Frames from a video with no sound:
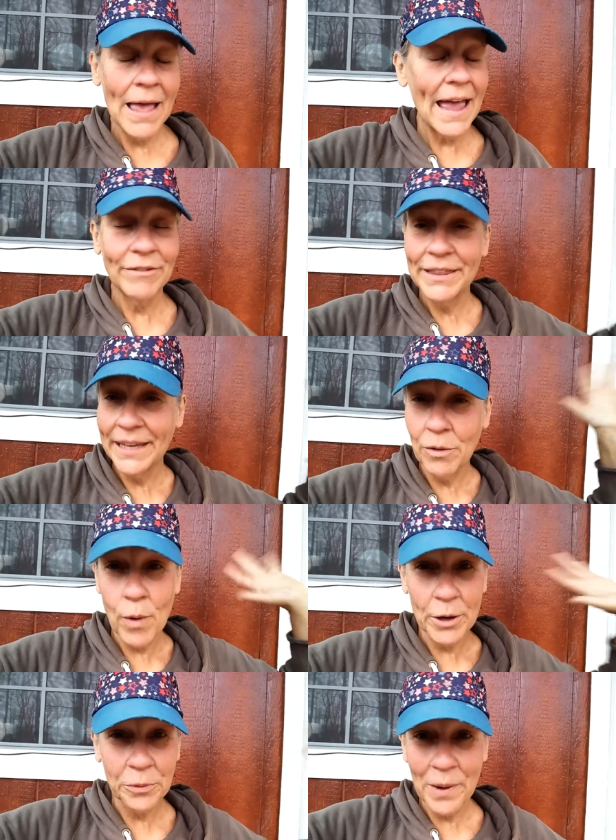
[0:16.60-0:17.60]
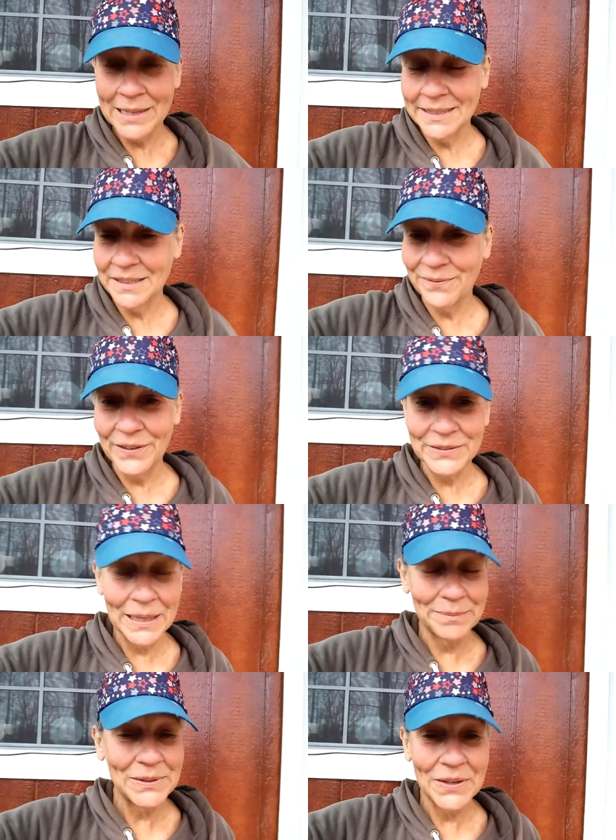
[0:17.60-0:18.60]
Everything water-wise is filled
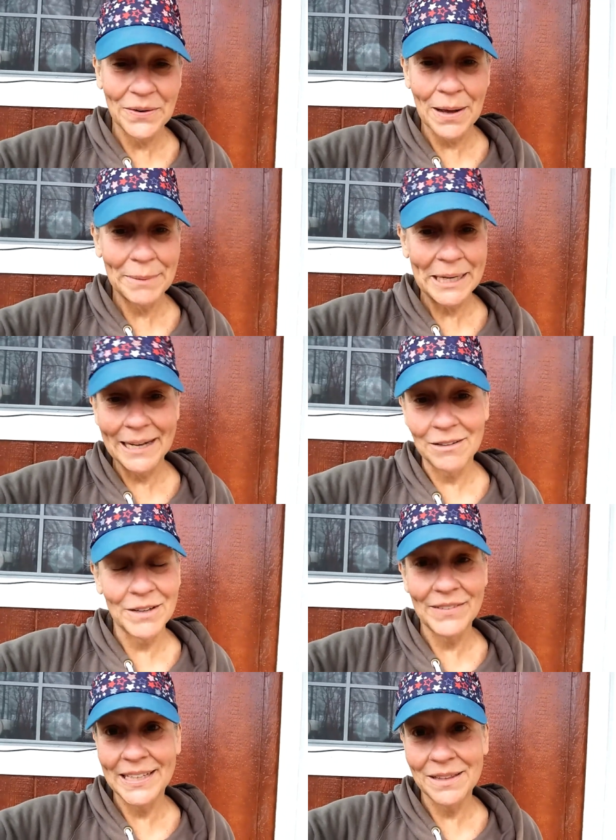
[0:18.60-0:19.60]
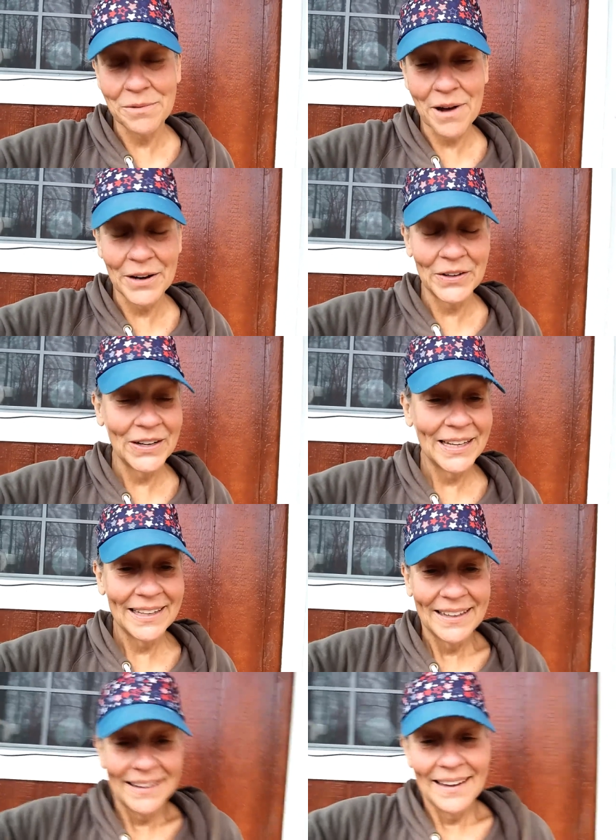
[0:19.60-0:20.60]
up, so I mean, I don't even need the water.
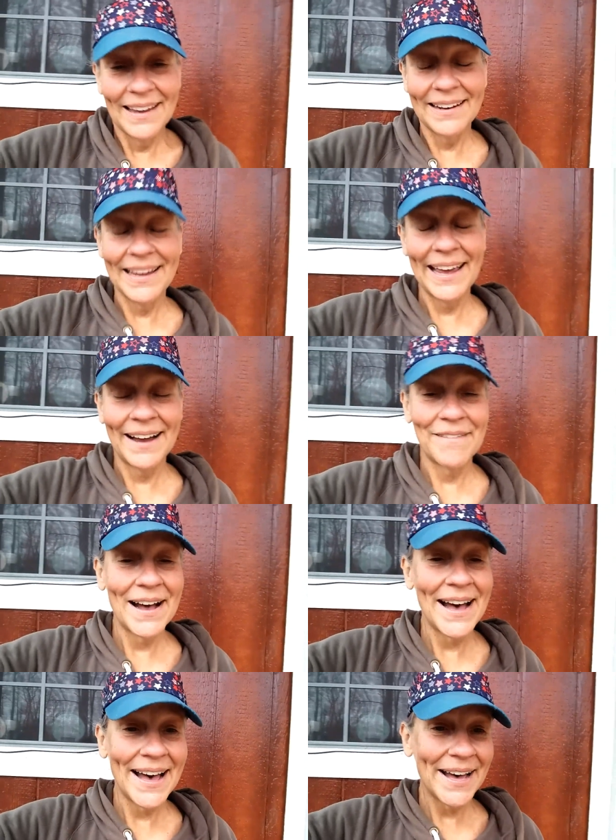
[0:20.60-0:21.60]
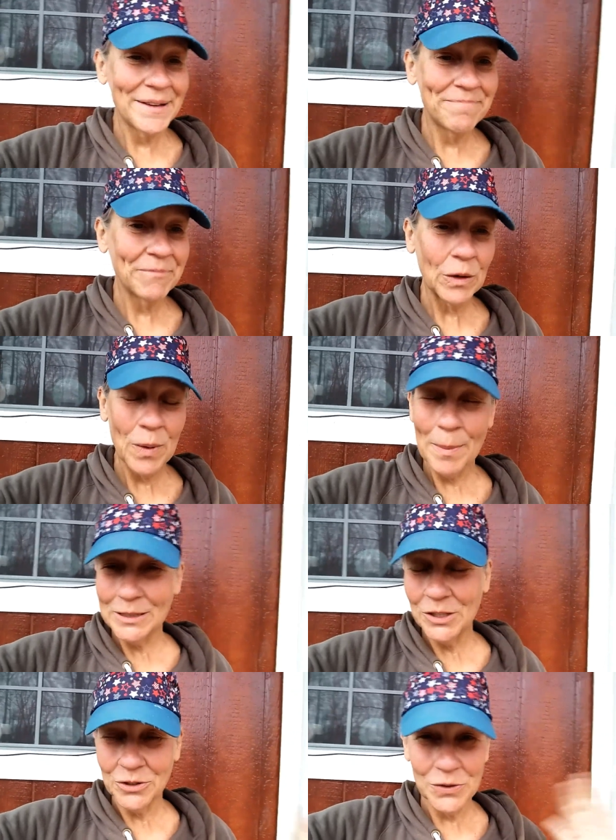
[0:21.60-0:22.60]
Anyhow,
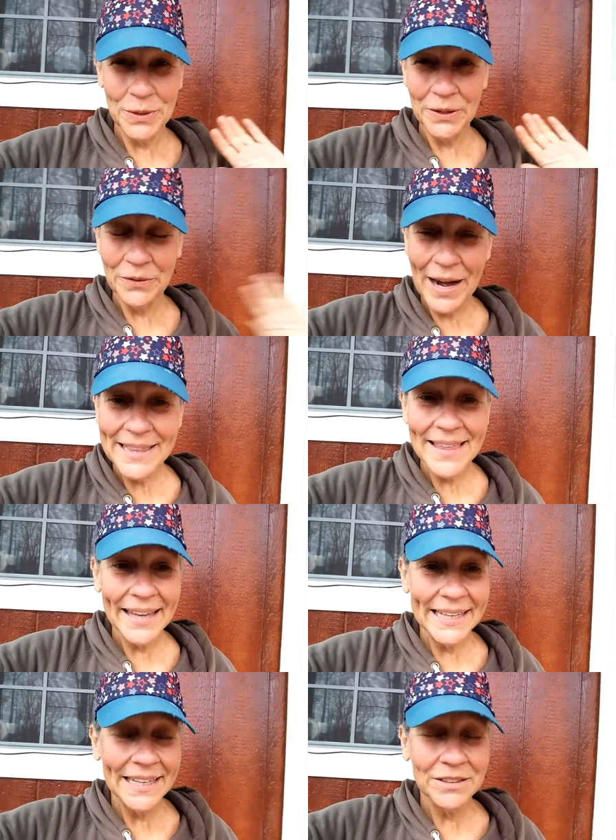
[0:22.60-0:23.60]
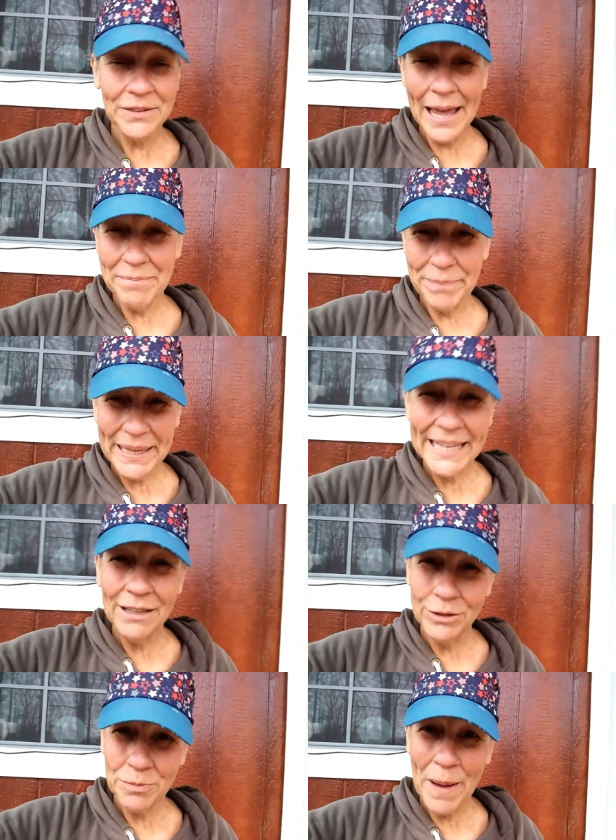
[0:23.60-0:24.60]
rabbits are doing great. They killed that big,
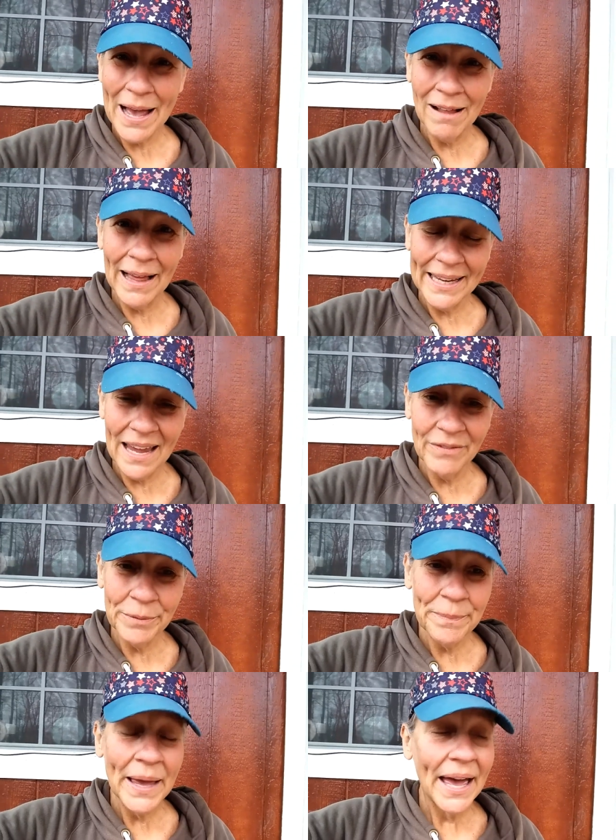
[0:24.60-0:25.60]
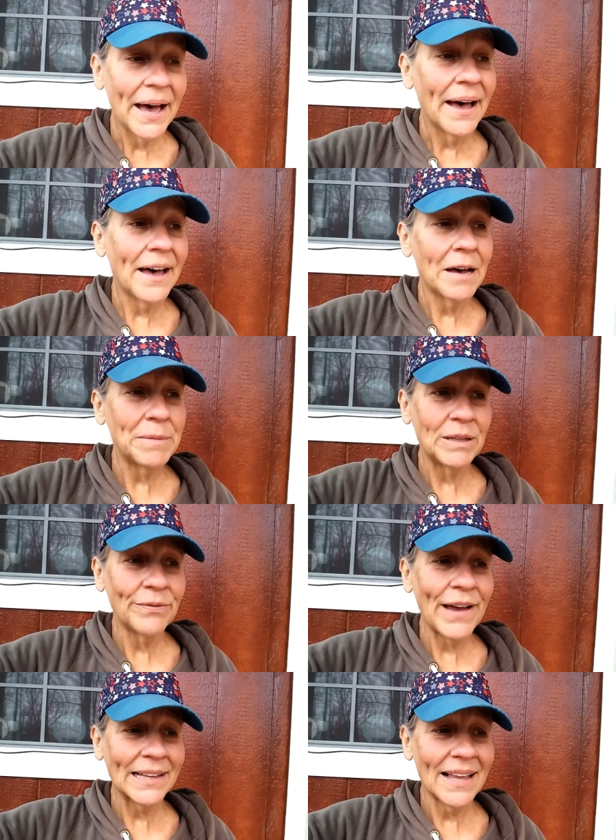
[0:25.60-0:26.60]
huge pile I gave them. In
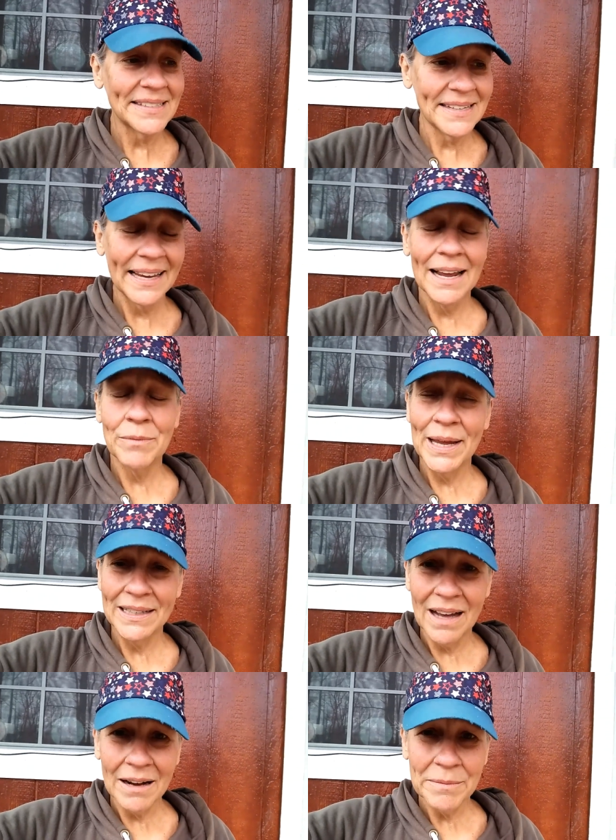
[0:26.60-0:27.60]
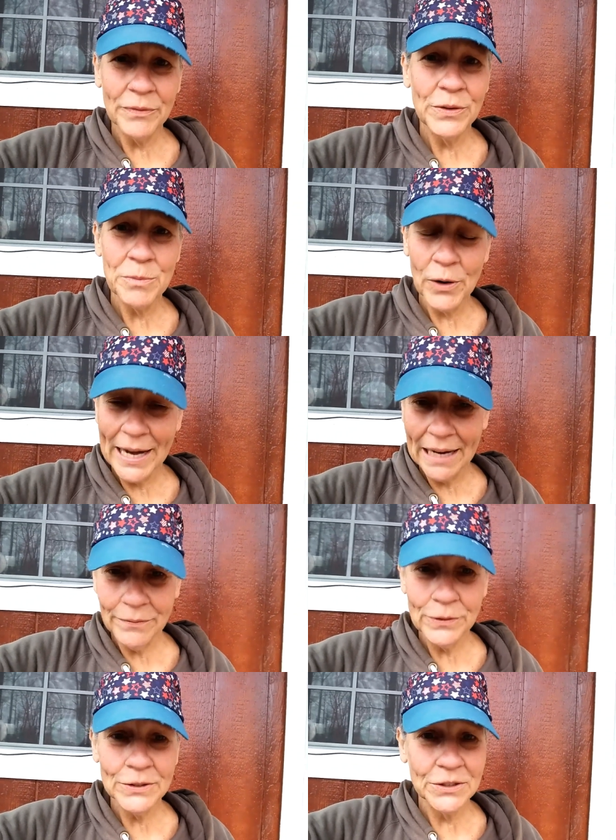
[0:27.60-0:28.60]
fact, last night I went and got them a few more
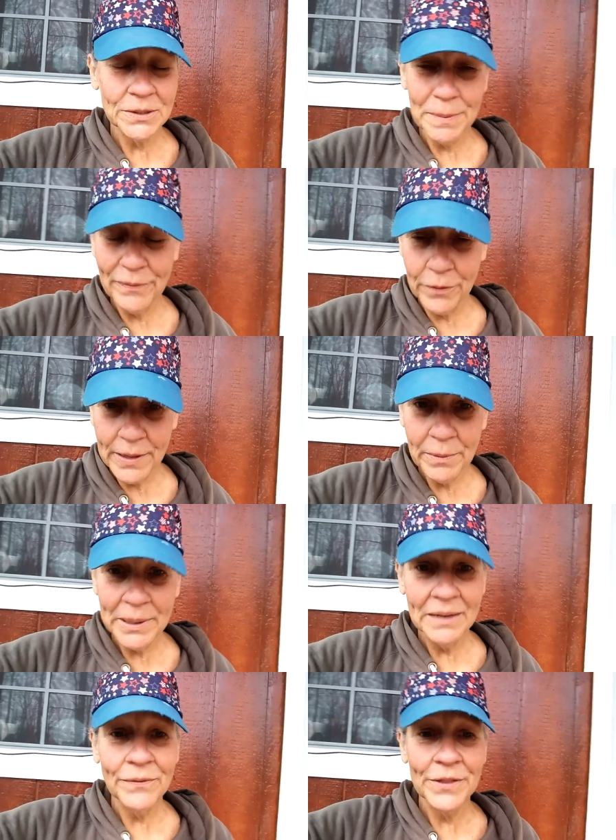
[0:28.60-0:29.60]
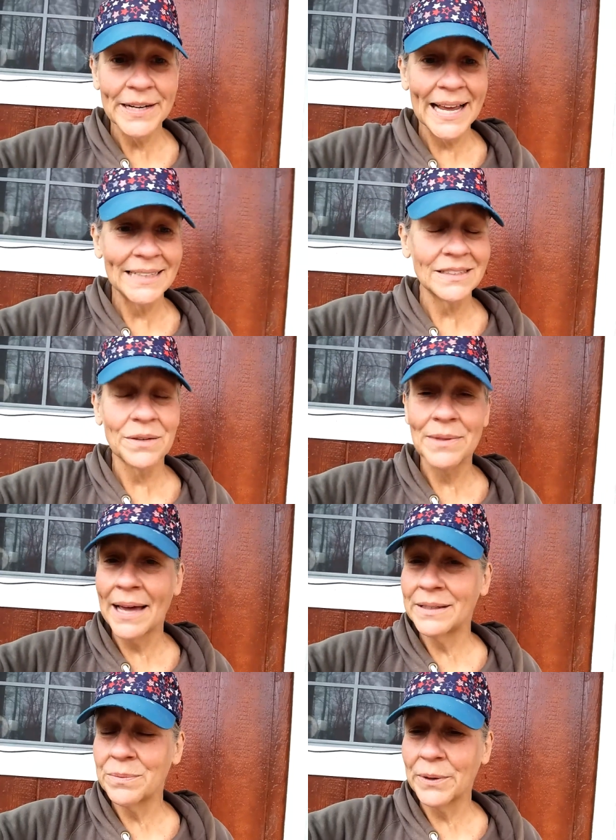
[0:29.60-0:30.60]
handfuls just before they went in for the night, so
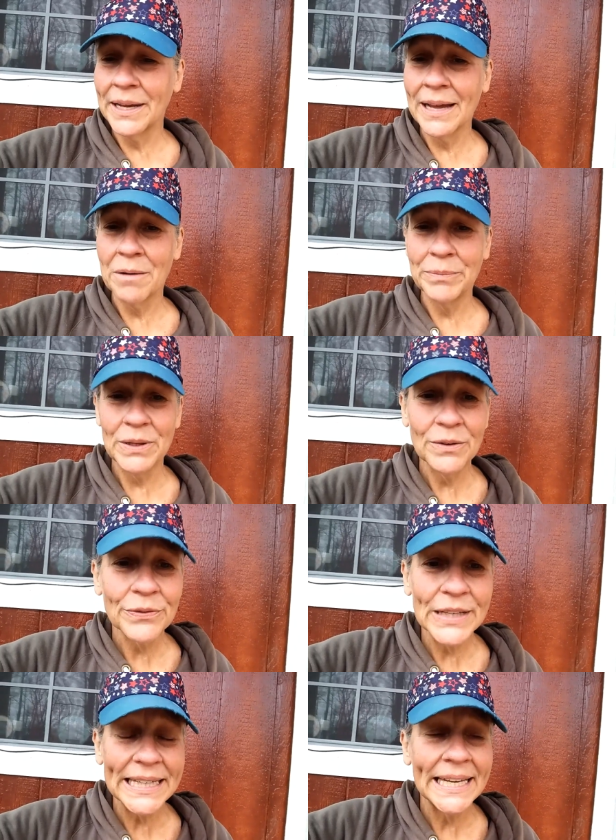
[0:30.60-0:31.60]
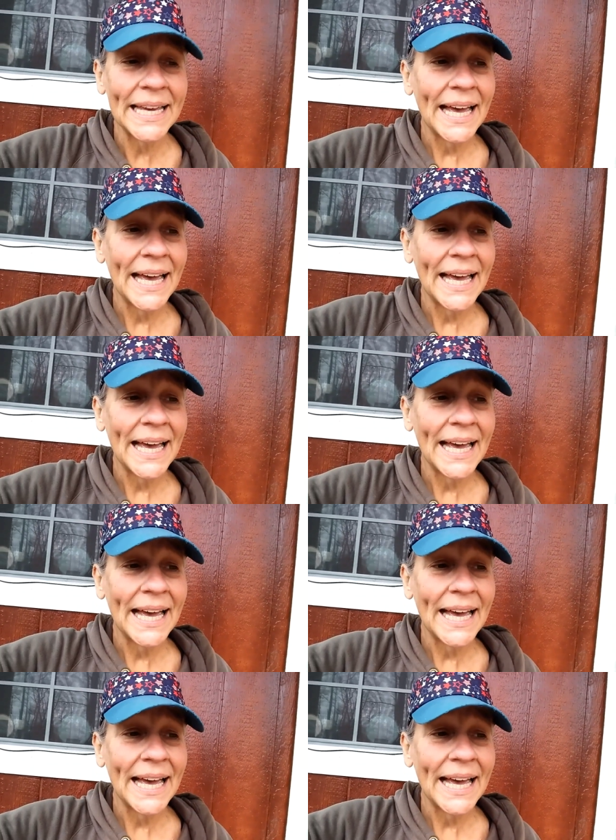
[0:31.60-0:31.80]
that is working out beautifully.